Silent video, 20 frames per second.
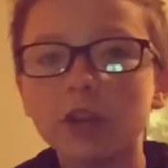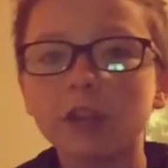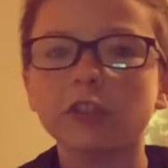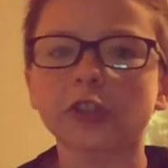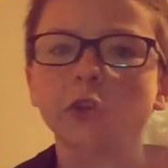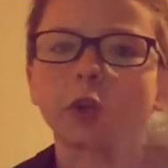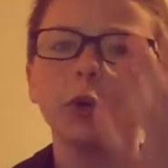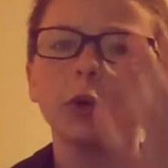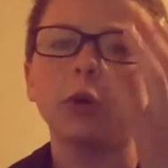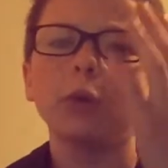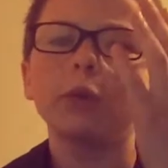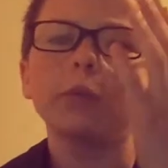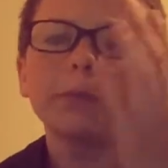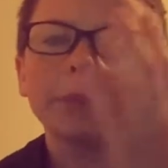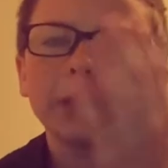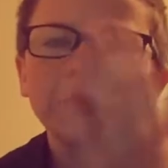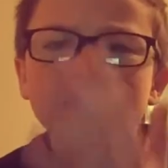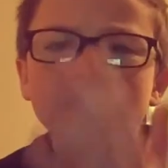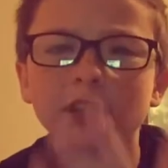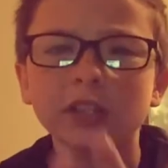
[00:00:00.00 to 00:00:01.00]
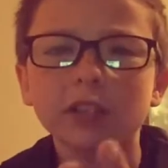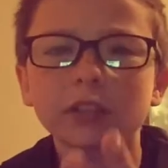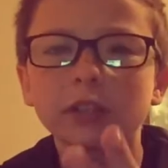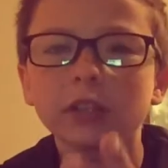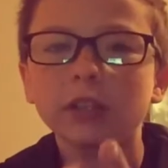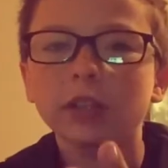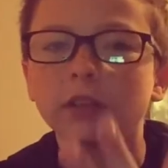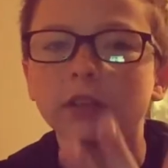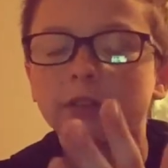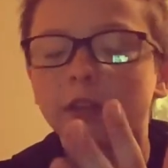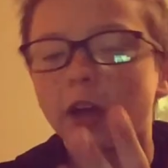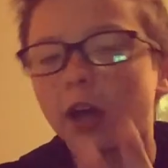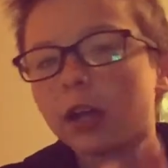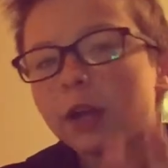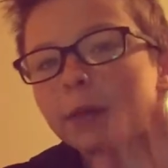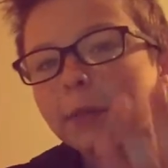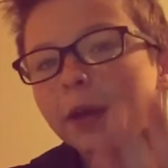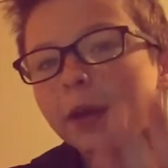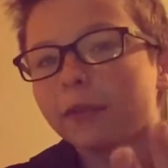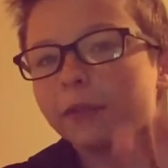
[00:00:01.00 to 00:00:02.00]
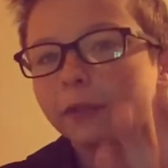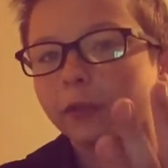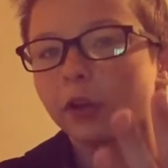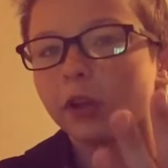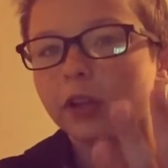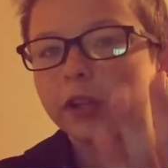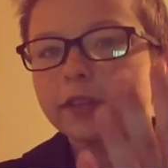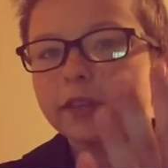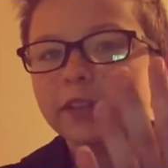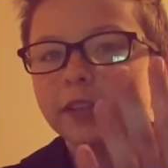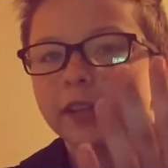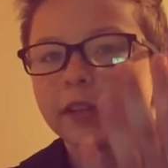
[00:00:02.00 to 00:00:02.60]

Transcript: So basically, a lot of my friends